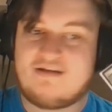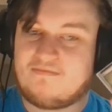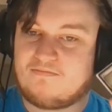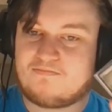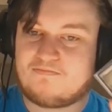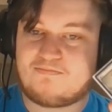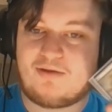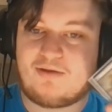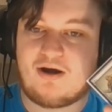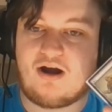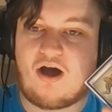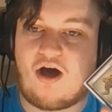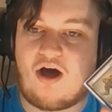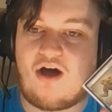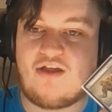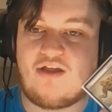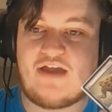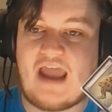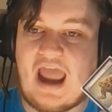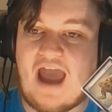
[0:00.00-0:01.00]
put
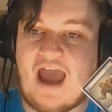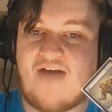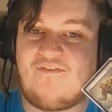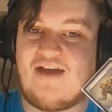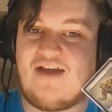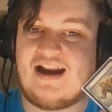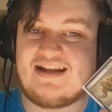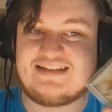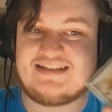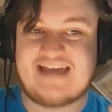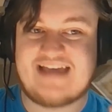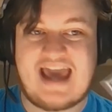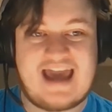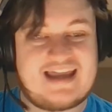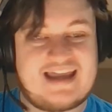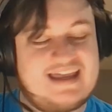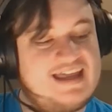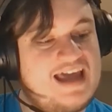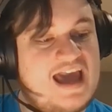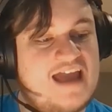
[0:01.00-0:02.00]
all they have at
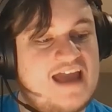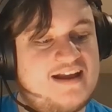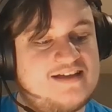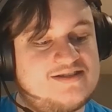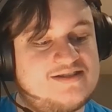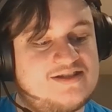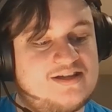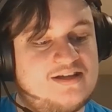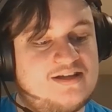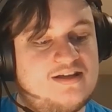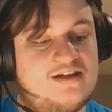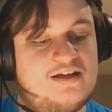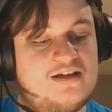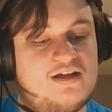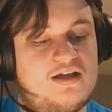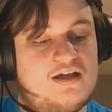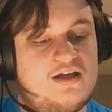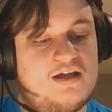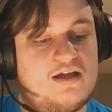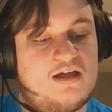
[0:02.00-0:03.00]
attacking at it
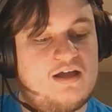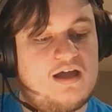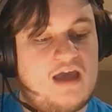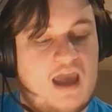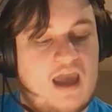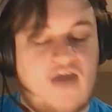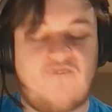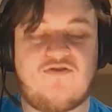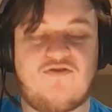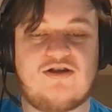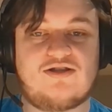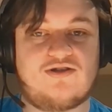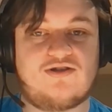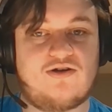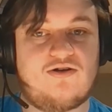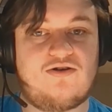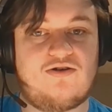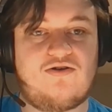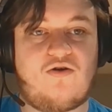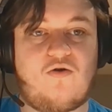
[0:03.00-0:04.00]
every
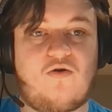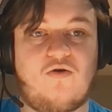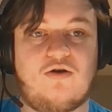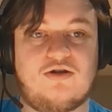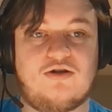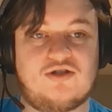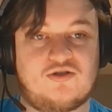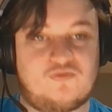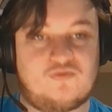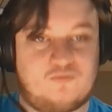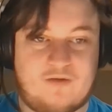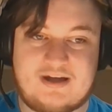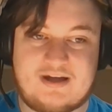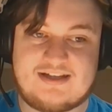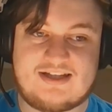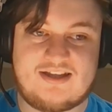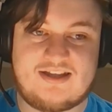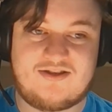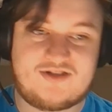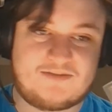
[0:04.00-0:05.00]
turn, or just
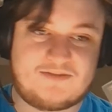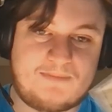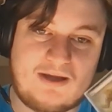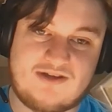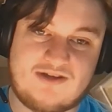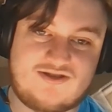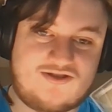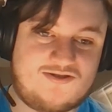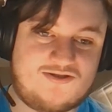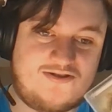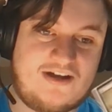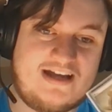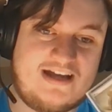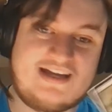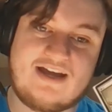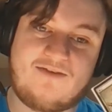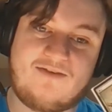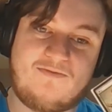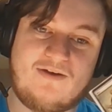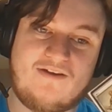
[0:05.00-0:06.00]
wasting their spells to try and
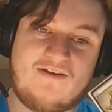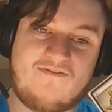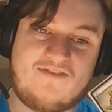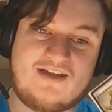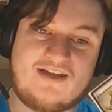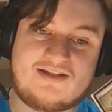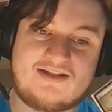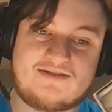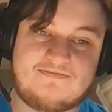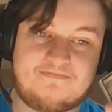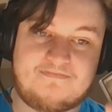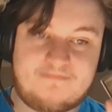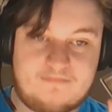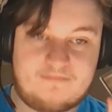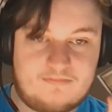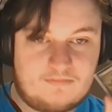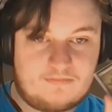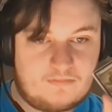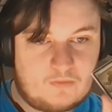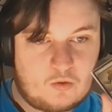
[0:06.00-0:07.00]
get rid of this.
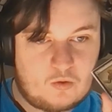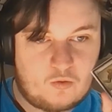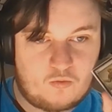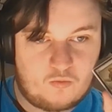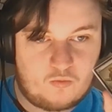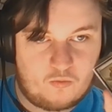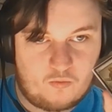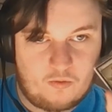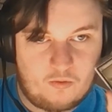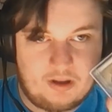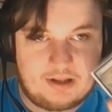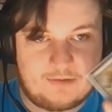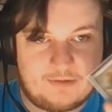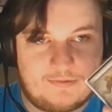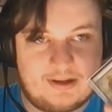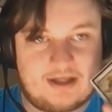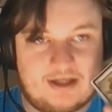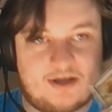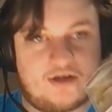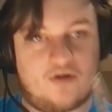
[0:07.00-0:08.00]
Really,
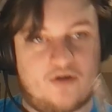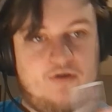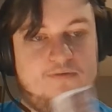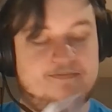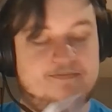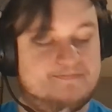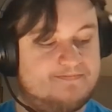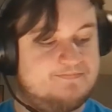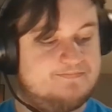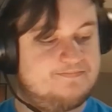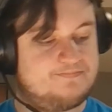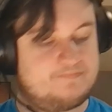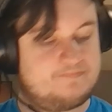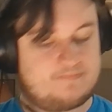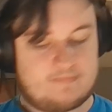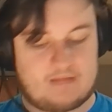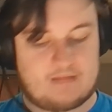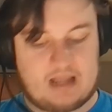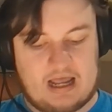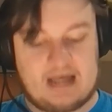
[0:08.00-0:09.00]
really good.
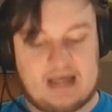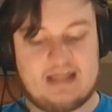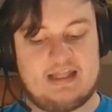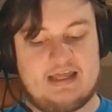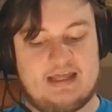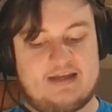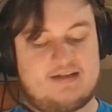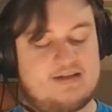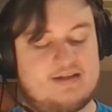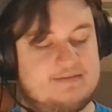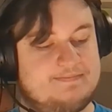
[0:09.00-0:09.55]
I like it.